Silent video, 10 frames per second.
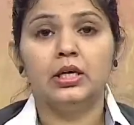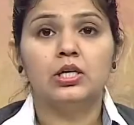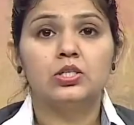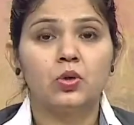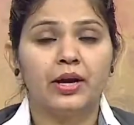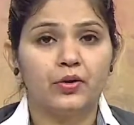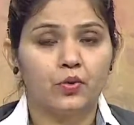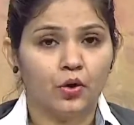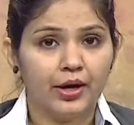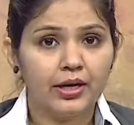So
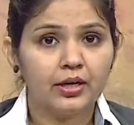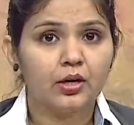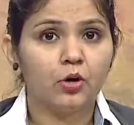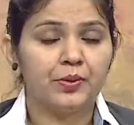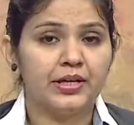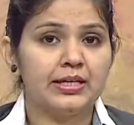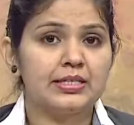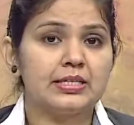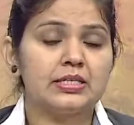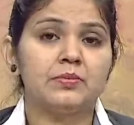Android operating
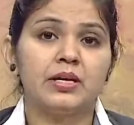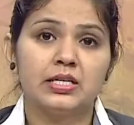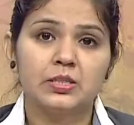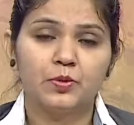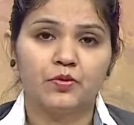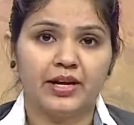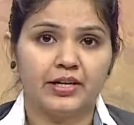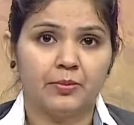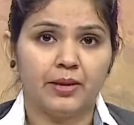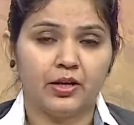system is
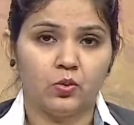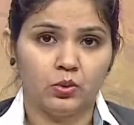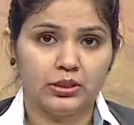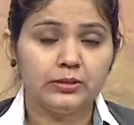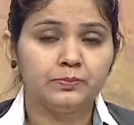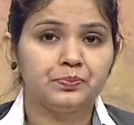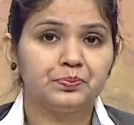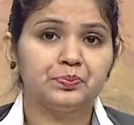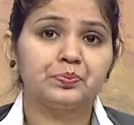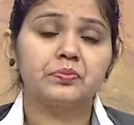provided by Google,
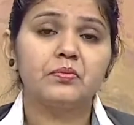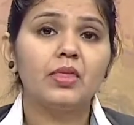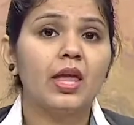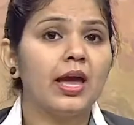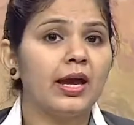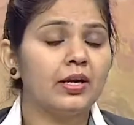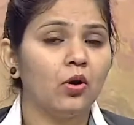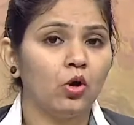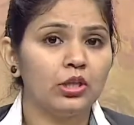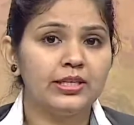and
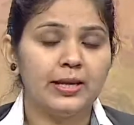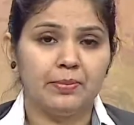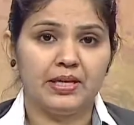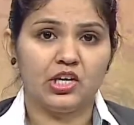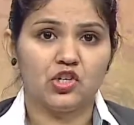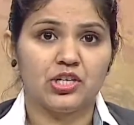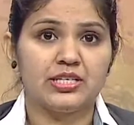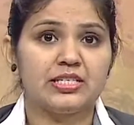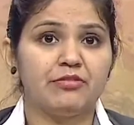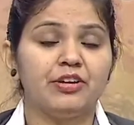all the
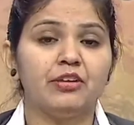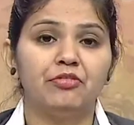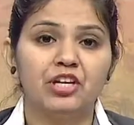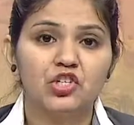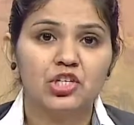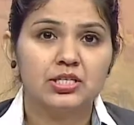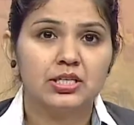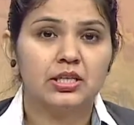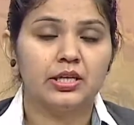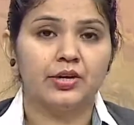applications, different features
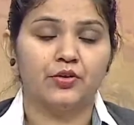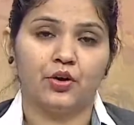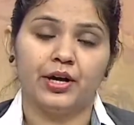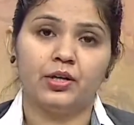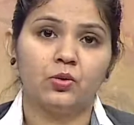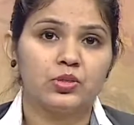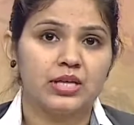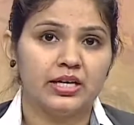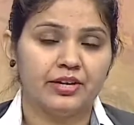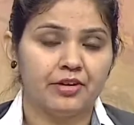in the Android, those
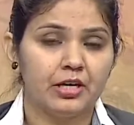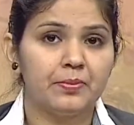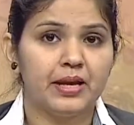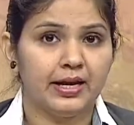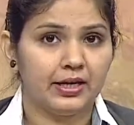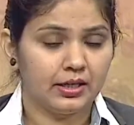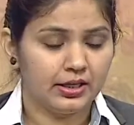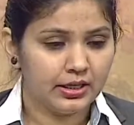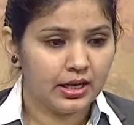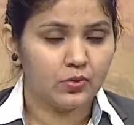are developed at
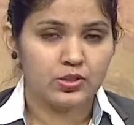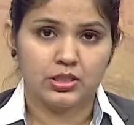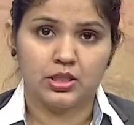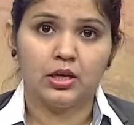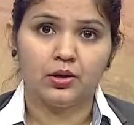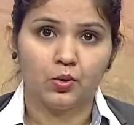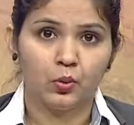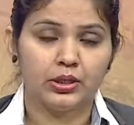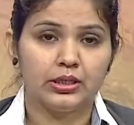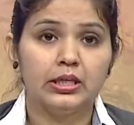in-house in the
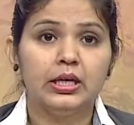Google.